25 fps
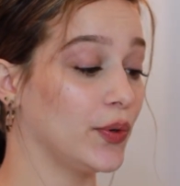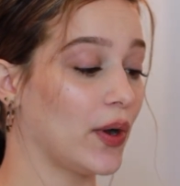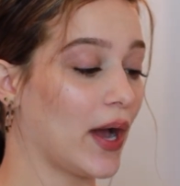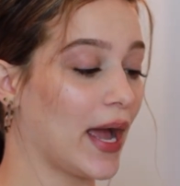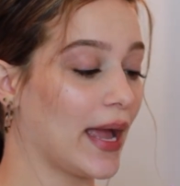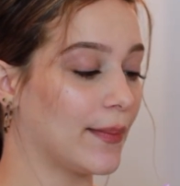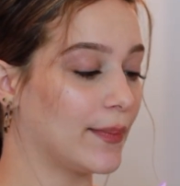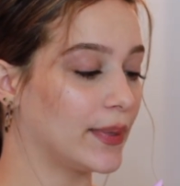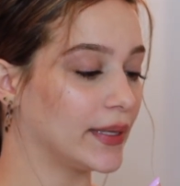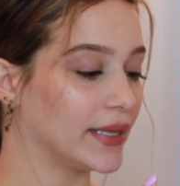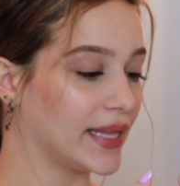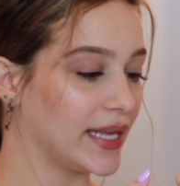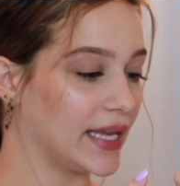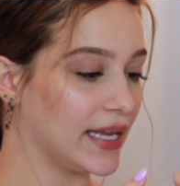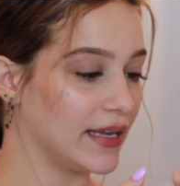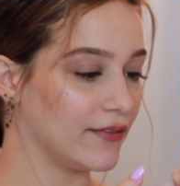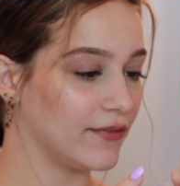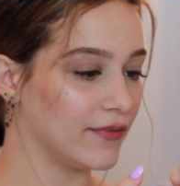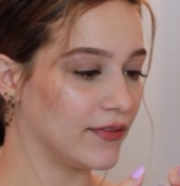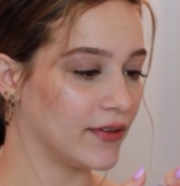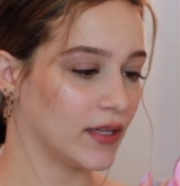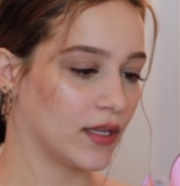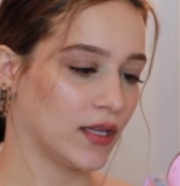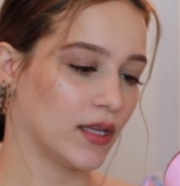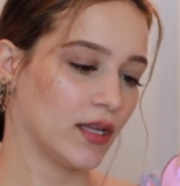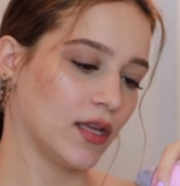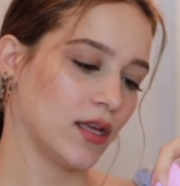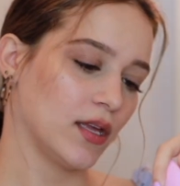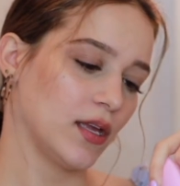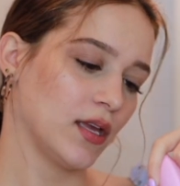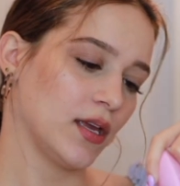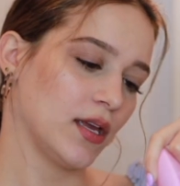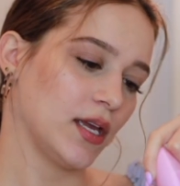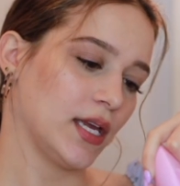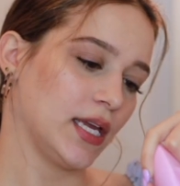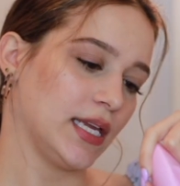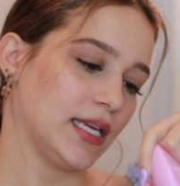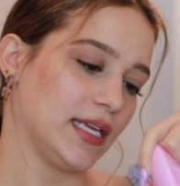I believe.
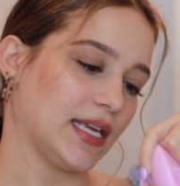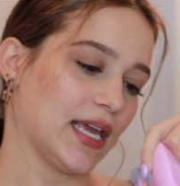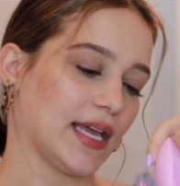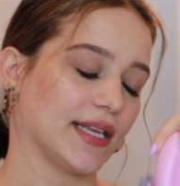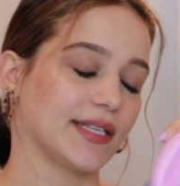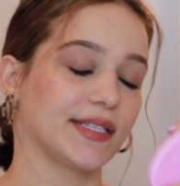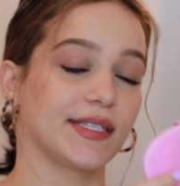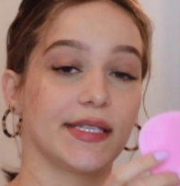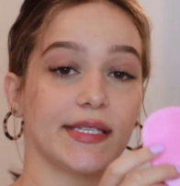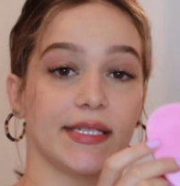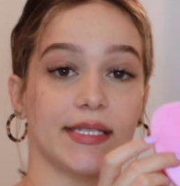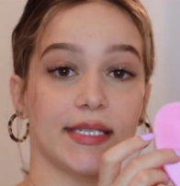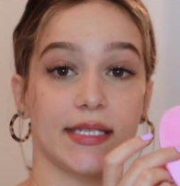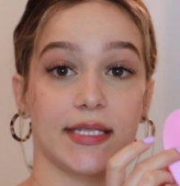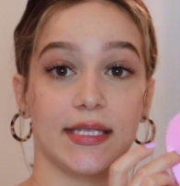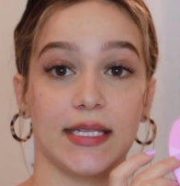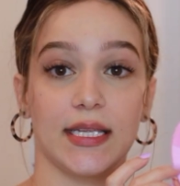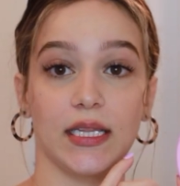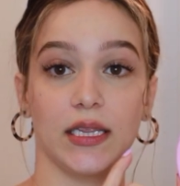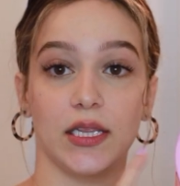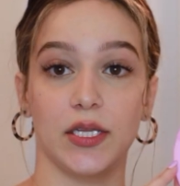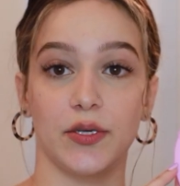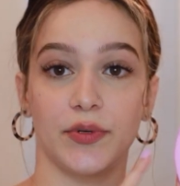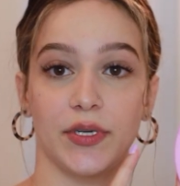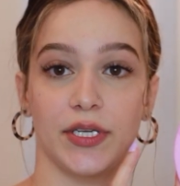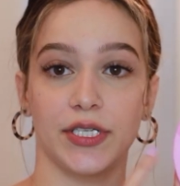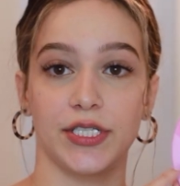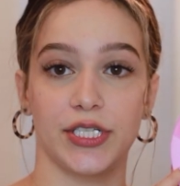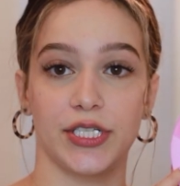Yes, this is the Luna